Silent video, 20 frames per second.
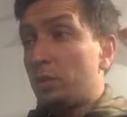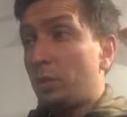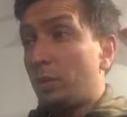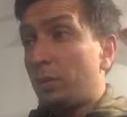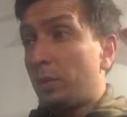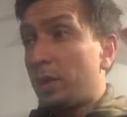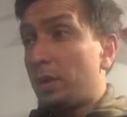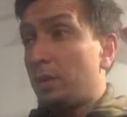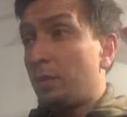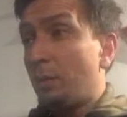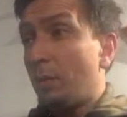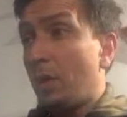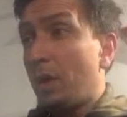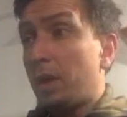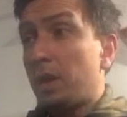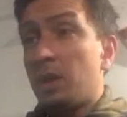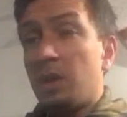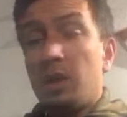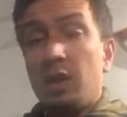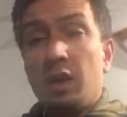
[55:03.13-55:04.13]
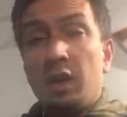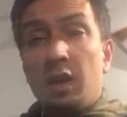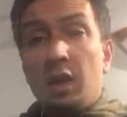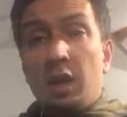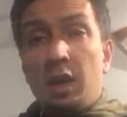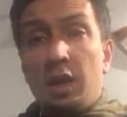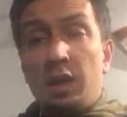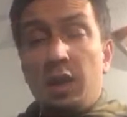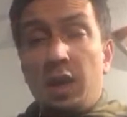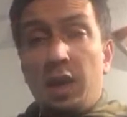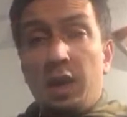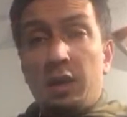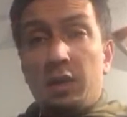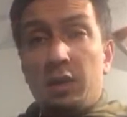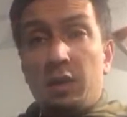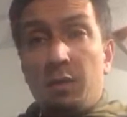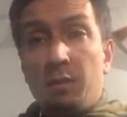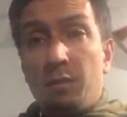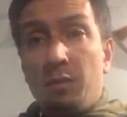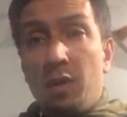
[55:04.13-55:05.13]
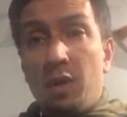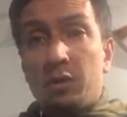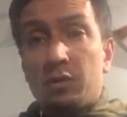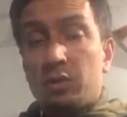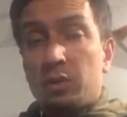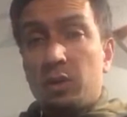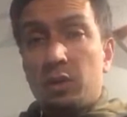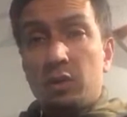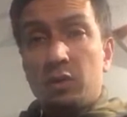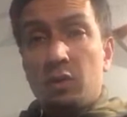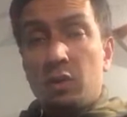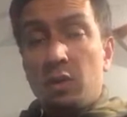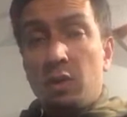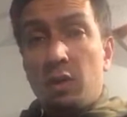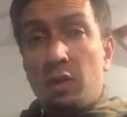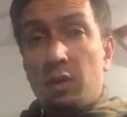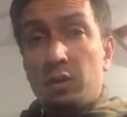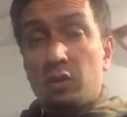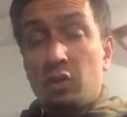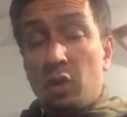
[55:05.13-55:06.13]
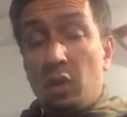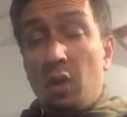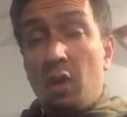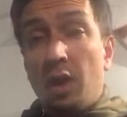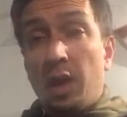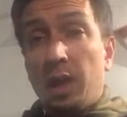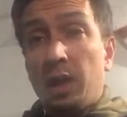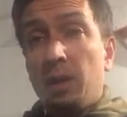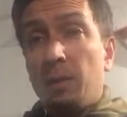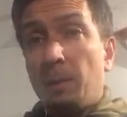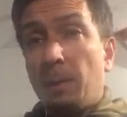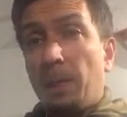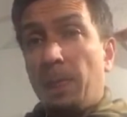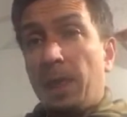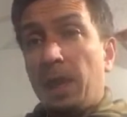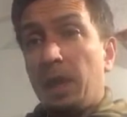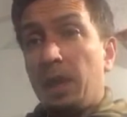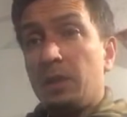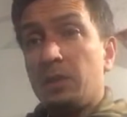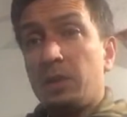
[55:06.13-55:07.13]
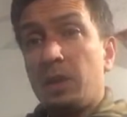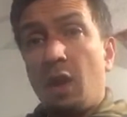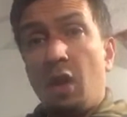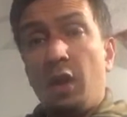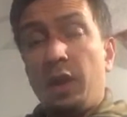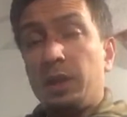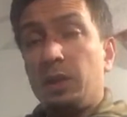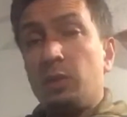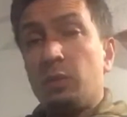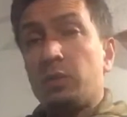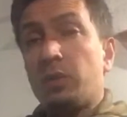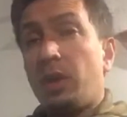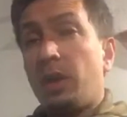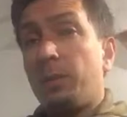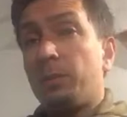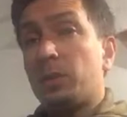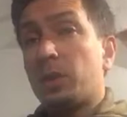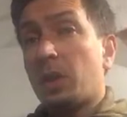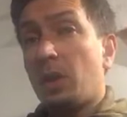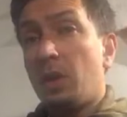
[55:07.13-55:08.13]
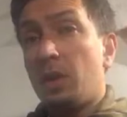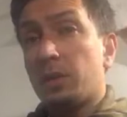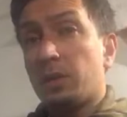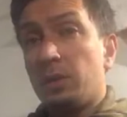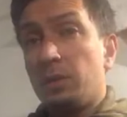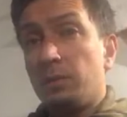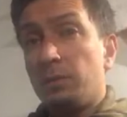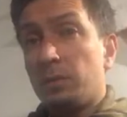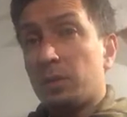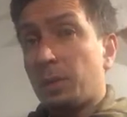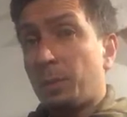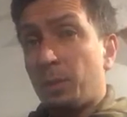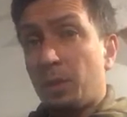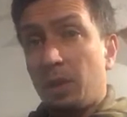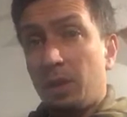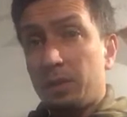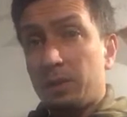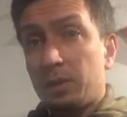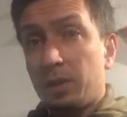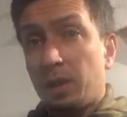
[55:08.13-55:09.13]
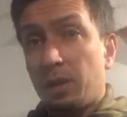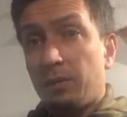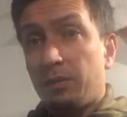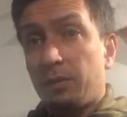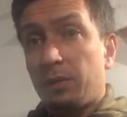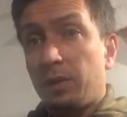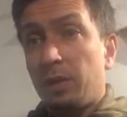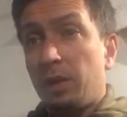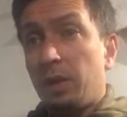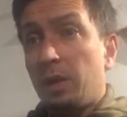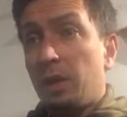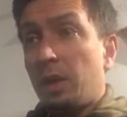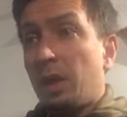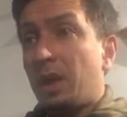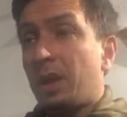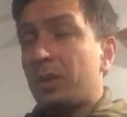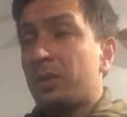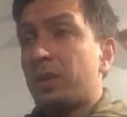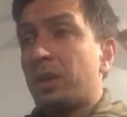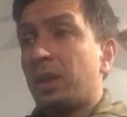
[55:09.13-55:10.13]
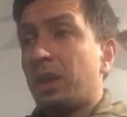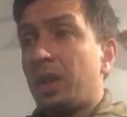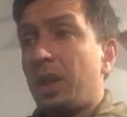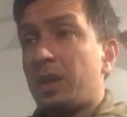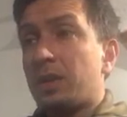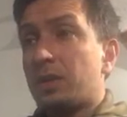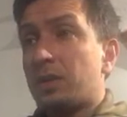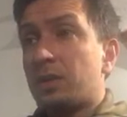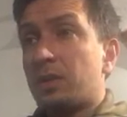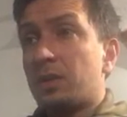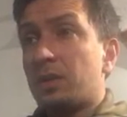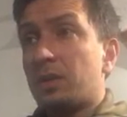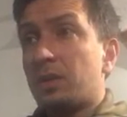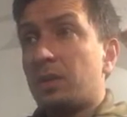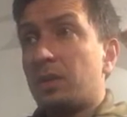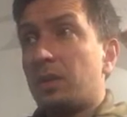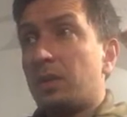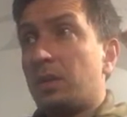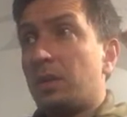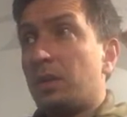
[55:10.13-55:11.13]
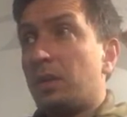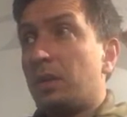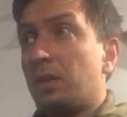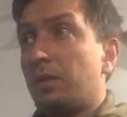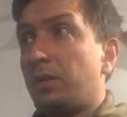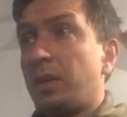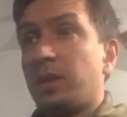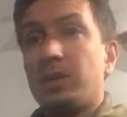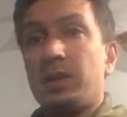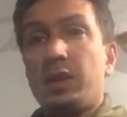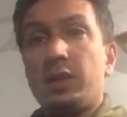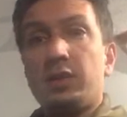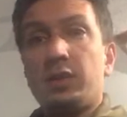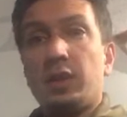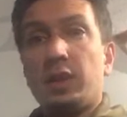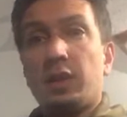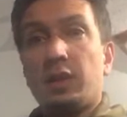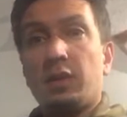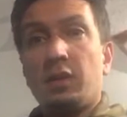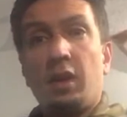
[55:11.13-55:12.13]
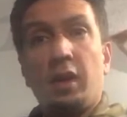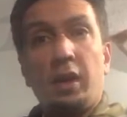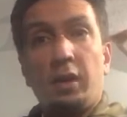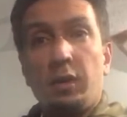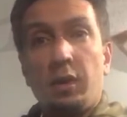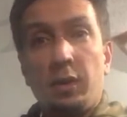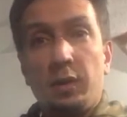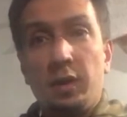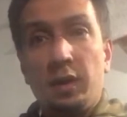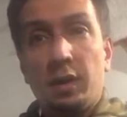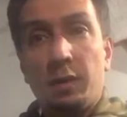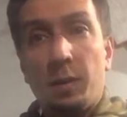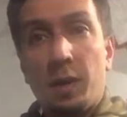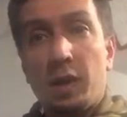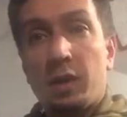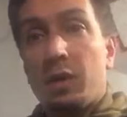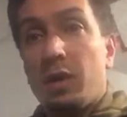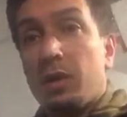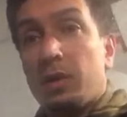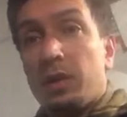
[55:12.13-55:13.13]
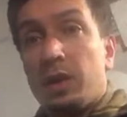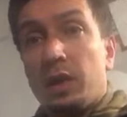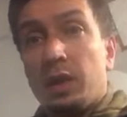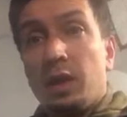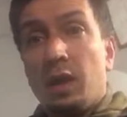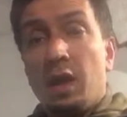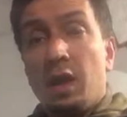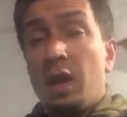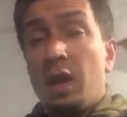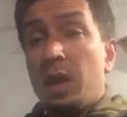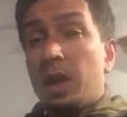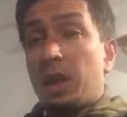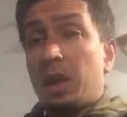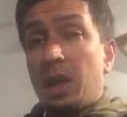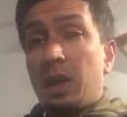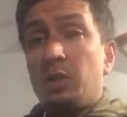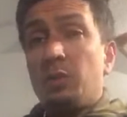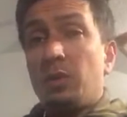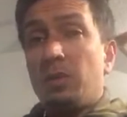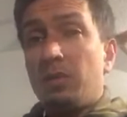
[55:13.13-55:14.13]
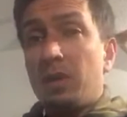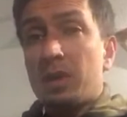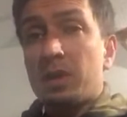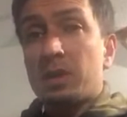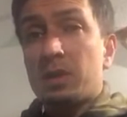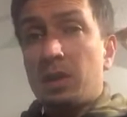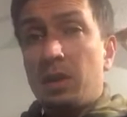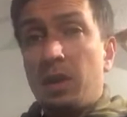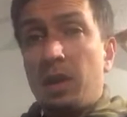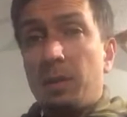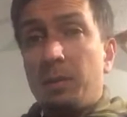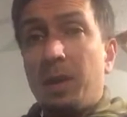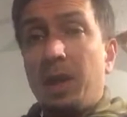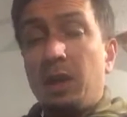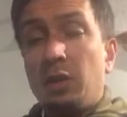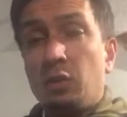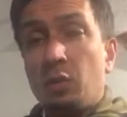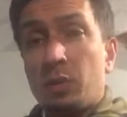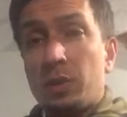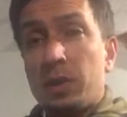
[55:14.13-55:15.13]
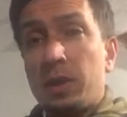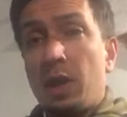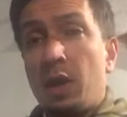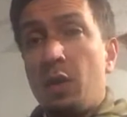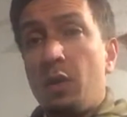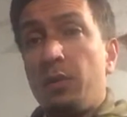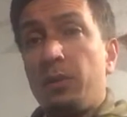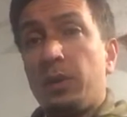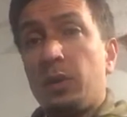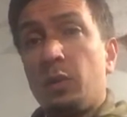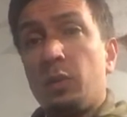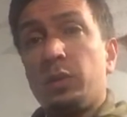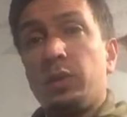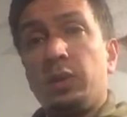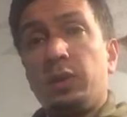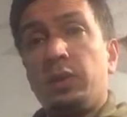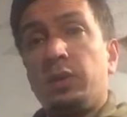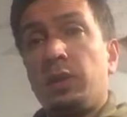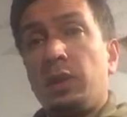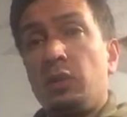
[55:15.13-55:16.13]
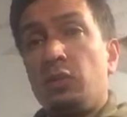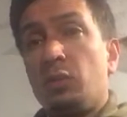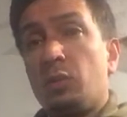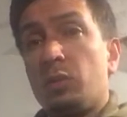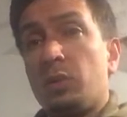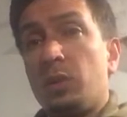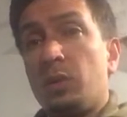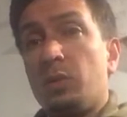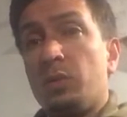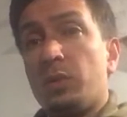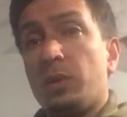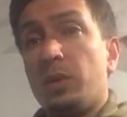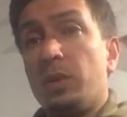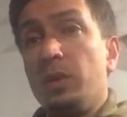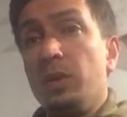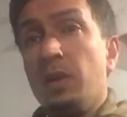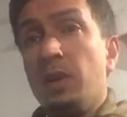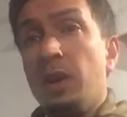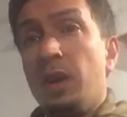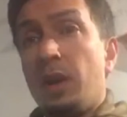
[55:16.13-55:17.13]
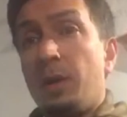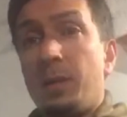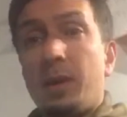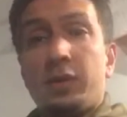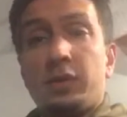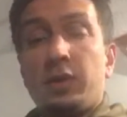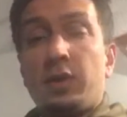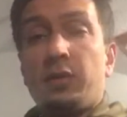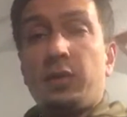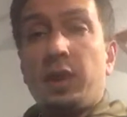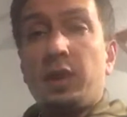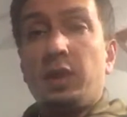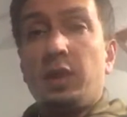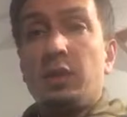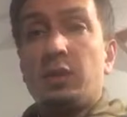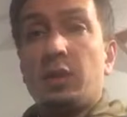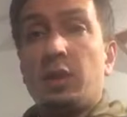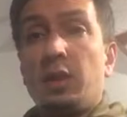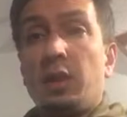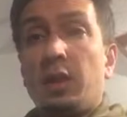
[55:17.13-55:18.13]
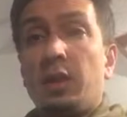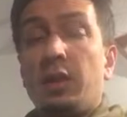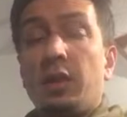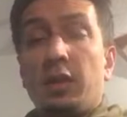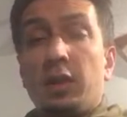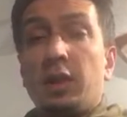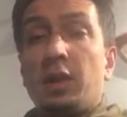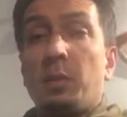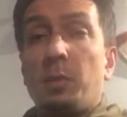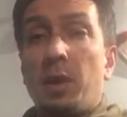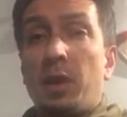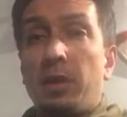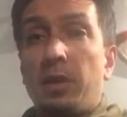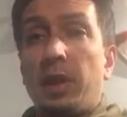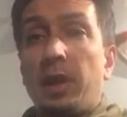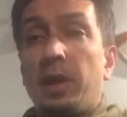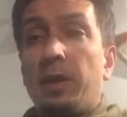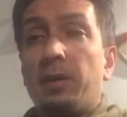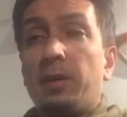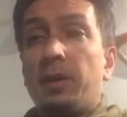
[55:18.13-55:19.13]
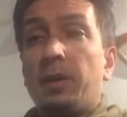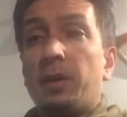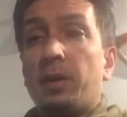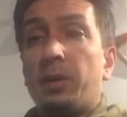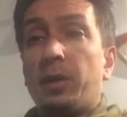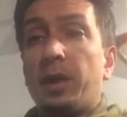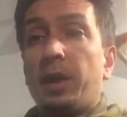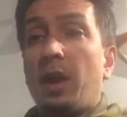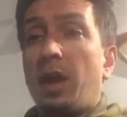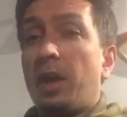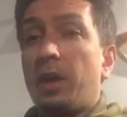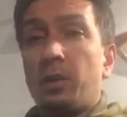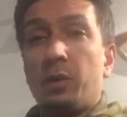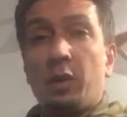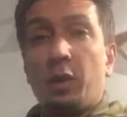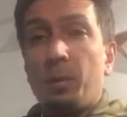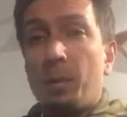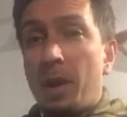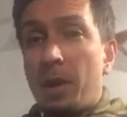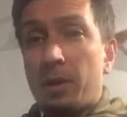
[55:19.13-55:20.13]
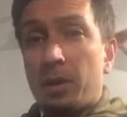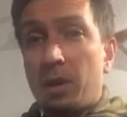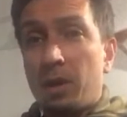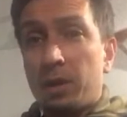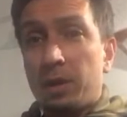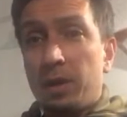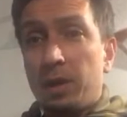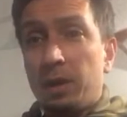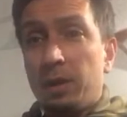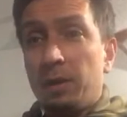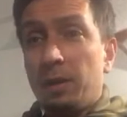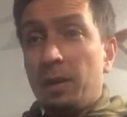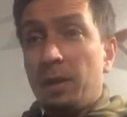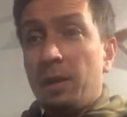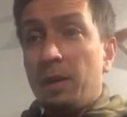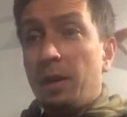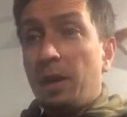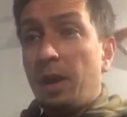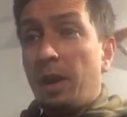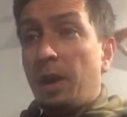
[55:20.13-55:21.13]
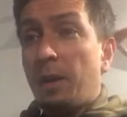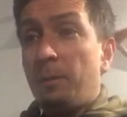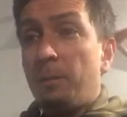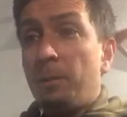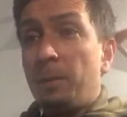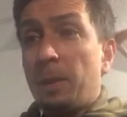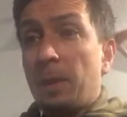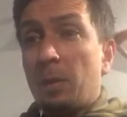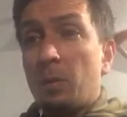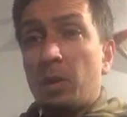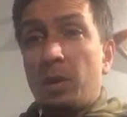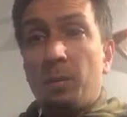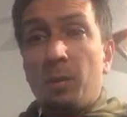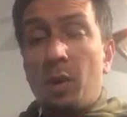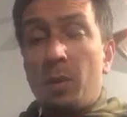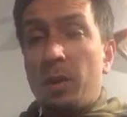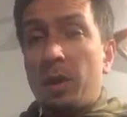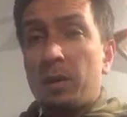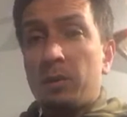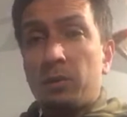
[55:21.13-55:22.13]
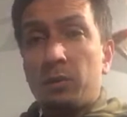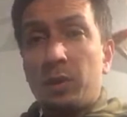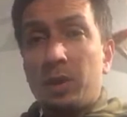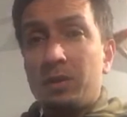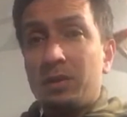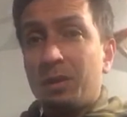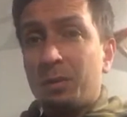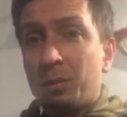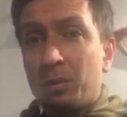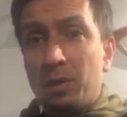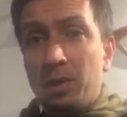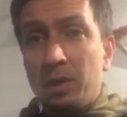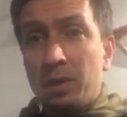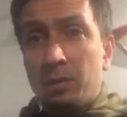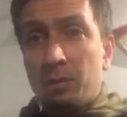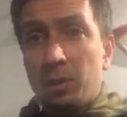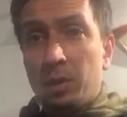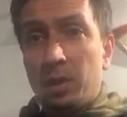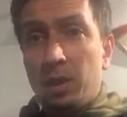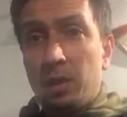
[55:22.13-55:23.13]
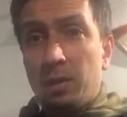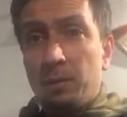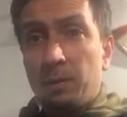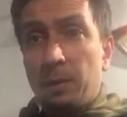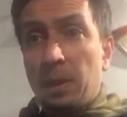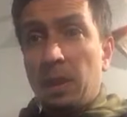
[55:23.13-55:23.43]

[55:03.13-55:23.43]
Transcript: to a friend of mine, that March to July is the ideal time to garden, to plant stuff. I was thinking, that's fantastic. I don't know anything about gardening. Can you invest time in yourself in order to teach your children about stuff they need to learn? Think about that. Right, I don't know about gardening. One of my wife's friends is brilliant with it.